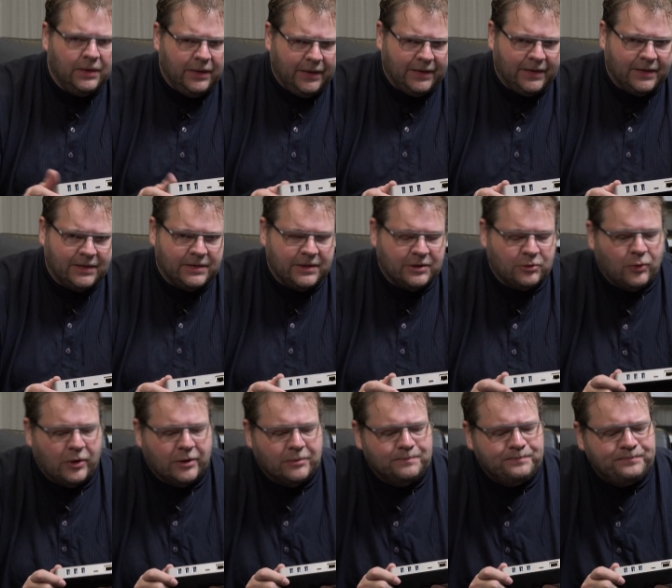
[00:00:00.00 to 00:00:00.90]
it has this
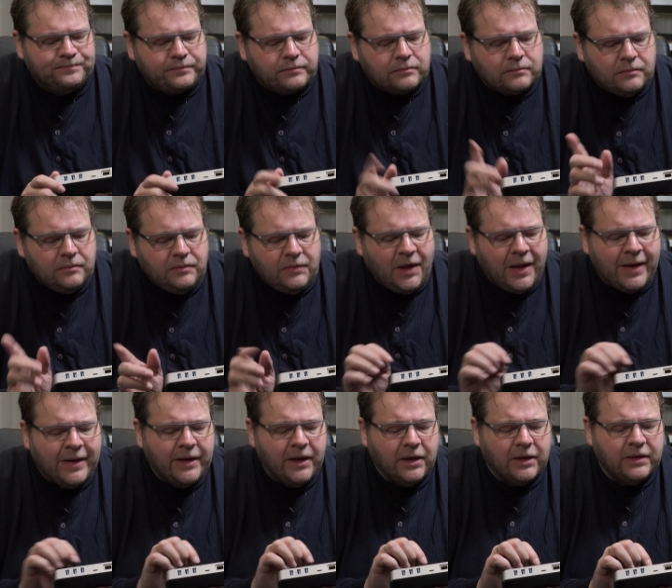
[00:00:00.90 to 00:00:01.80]
one.
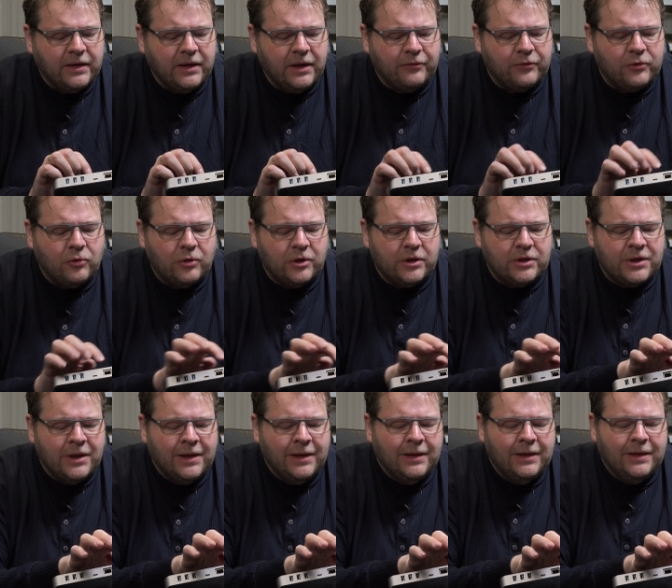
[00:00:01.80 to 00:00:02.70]
And the other thing, of
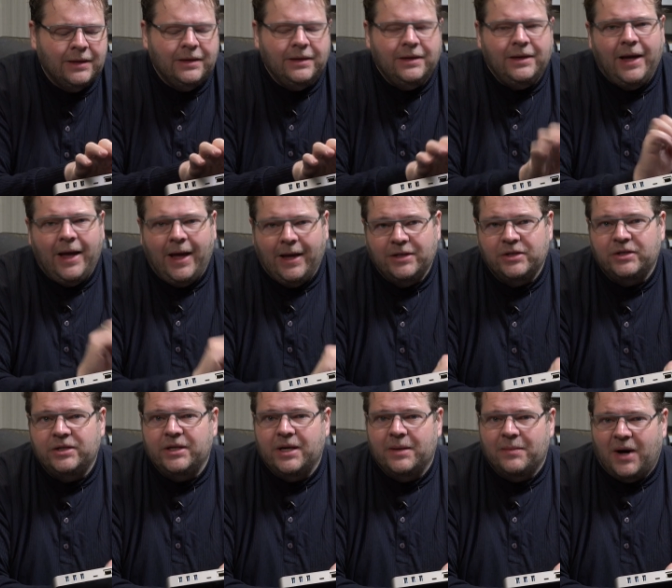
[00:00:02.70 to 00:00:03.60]
course,
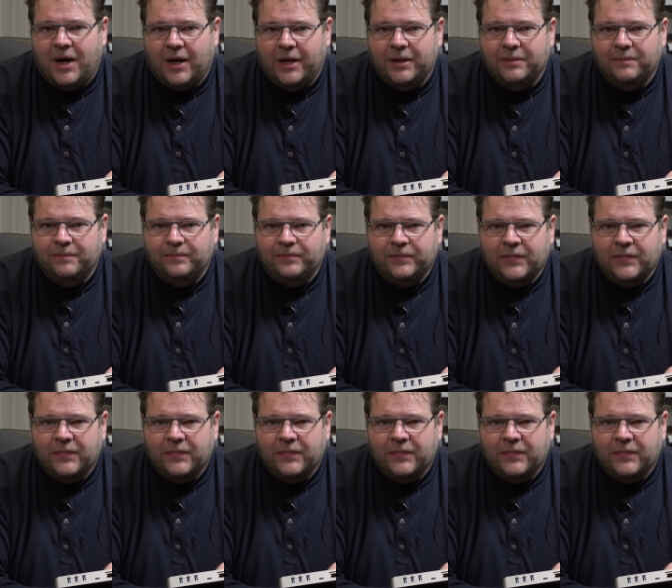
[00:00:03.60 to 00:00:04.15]
HDMI.